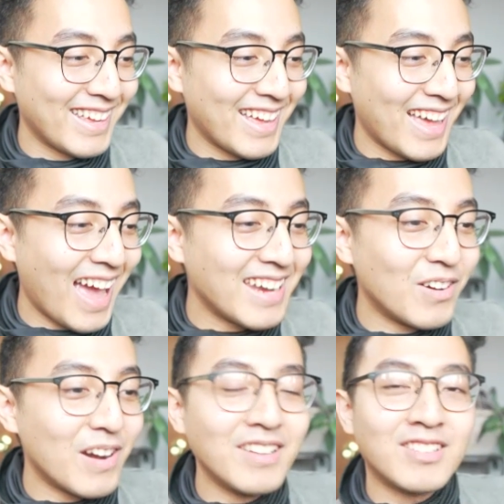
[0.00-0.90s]
And
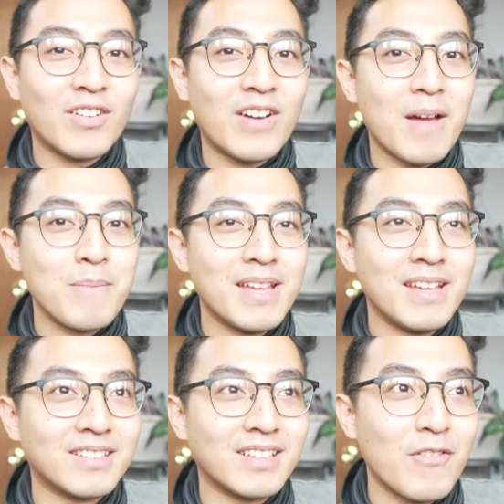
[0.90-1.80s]
your Instagram
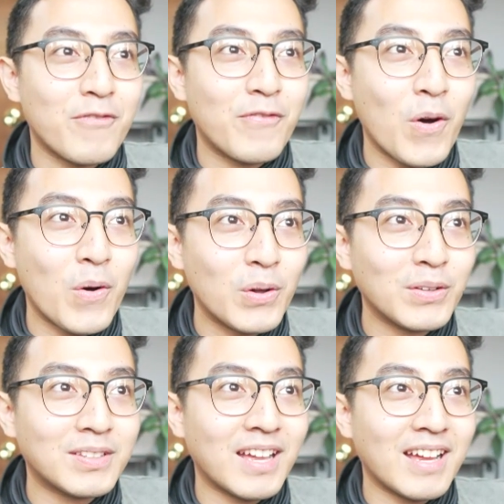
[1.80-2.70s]
is
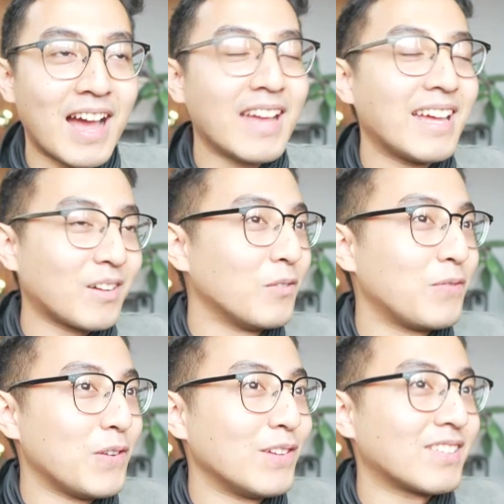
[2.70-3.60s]
photos. I get
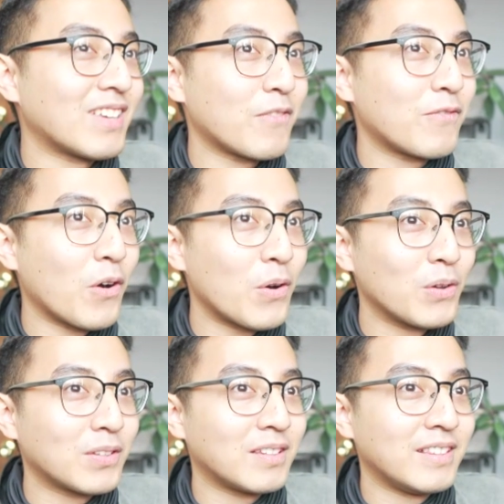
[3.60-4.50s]
confused. It's like
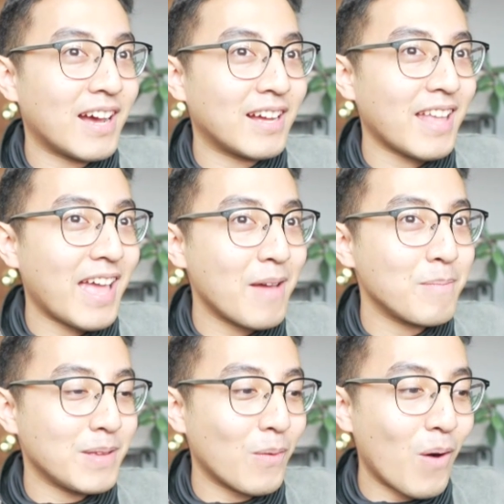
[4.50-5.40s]

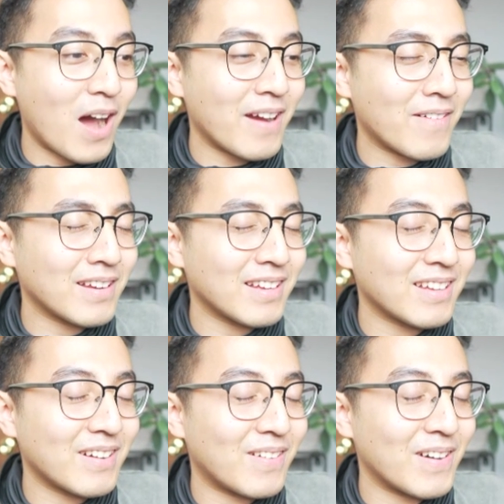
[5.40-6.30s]
photos.mby,
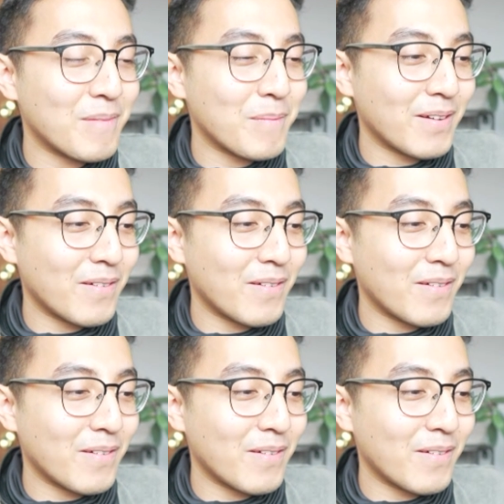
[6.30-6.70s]
or am I wrong?